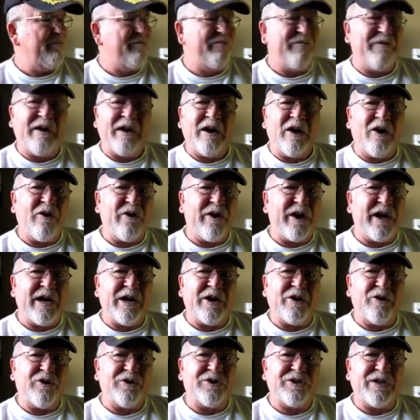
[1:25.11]
Very
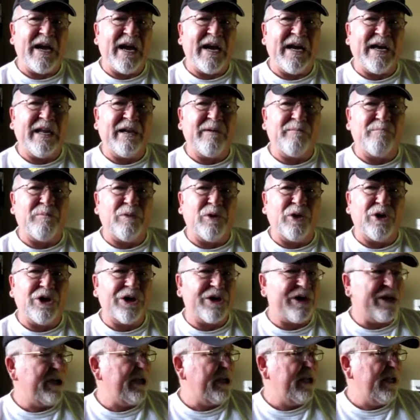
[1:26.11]
entertaining
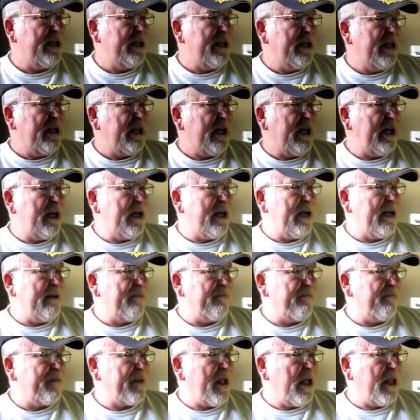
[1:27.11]
book.
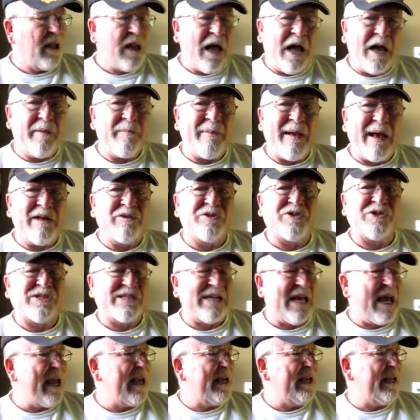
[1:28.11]
A lot about
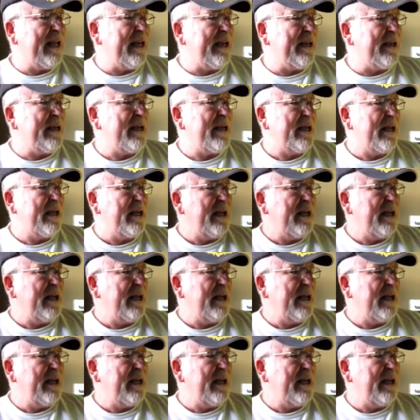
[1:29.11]
sailing.